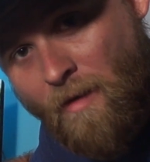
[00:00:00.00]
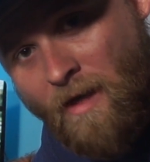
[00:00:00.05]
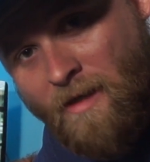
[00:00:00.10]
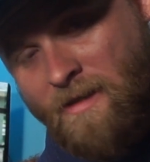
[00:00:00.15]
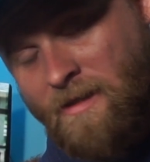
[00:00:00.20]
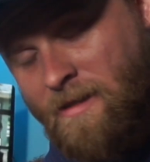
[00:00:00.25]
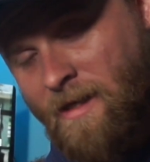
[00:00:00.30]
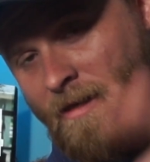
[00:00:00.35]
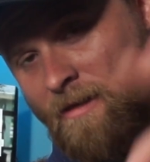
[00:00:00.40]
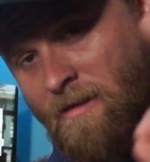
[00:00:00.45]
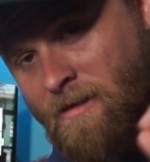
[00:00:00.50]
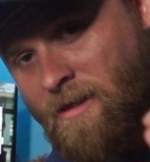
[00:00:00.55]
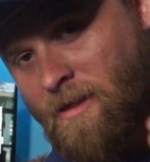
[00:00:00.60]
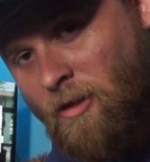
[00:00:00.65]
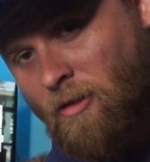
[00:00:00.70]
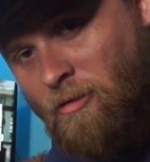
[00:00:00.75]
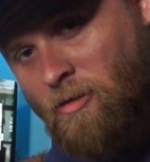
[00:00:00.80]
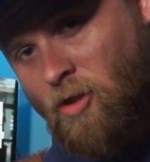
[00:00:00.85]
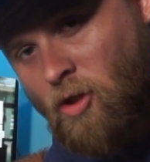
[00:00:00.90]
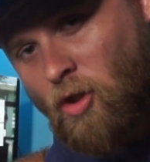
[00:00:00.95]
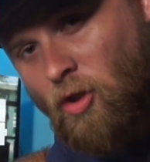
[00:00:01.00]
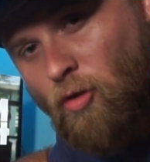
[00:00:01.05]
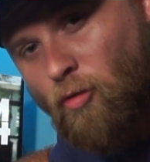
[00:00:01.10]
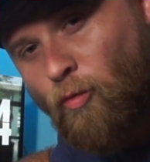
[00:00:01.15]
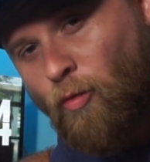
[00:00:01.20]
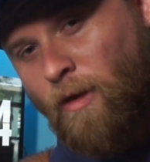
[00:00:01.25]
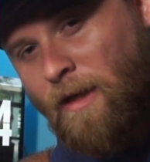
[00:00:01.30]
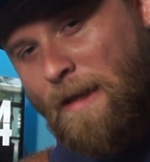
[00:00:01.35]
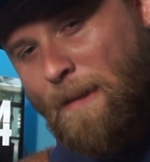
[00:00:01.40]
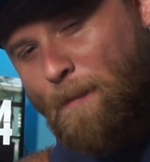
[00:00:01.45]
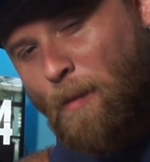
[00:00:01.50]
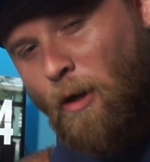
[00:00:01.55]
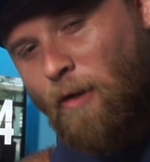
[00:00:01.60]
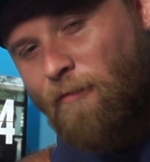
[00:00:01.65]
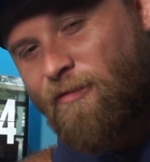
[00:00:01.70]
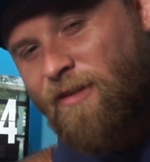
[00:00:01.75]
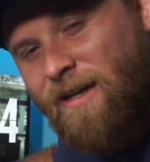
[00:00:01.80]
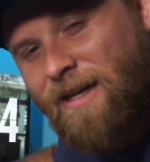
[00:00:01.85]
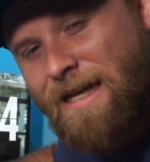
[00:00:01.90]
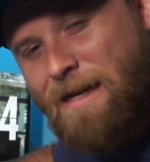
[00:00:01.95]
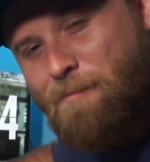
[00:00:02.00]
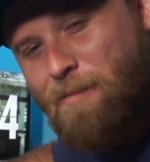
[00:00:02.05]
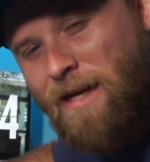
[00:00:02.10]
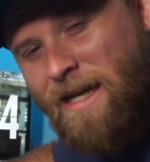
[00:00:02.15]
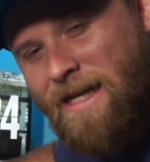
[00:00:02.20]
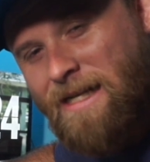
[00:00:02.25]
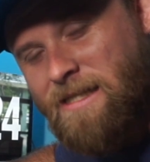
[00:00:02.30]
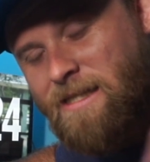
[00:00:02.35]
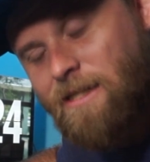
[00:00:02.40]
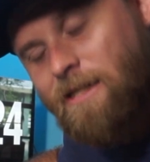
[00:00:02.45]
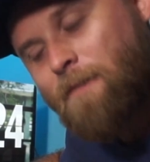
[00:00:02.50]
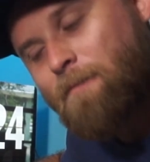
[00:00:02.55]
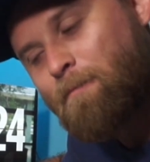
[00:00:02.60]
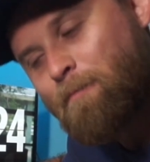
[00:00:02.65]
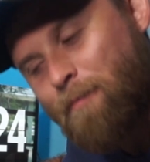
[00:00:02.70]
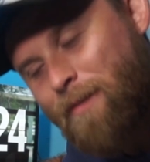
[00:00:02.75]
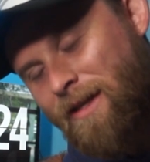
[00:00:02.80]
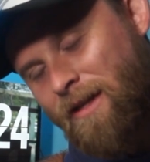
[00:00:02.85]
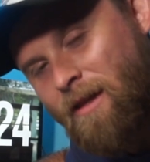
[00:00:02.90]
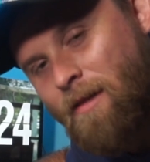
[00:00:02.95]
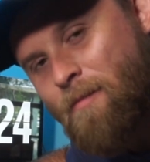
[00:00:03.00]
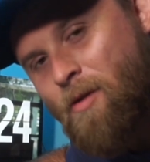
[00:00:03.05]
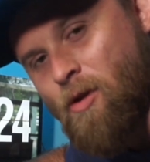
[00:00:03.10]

boxes and the stickers look really perfectly placed. But in the